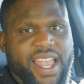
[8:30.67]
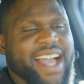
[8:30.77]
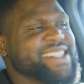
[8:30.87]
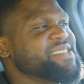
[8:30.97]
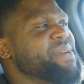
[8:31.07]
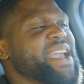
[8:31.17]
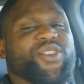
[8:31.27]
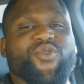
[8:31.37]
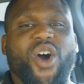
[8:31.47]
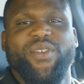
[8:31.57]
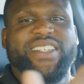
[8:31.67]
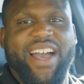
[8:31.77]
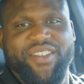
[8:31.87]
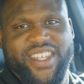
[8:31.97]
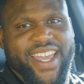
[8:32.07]
As a man, you always
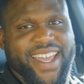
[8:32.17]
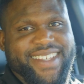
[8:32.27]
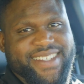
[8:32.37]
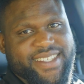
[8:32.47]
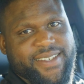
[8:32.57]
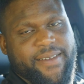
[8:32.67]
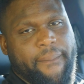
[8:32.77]
have a chance.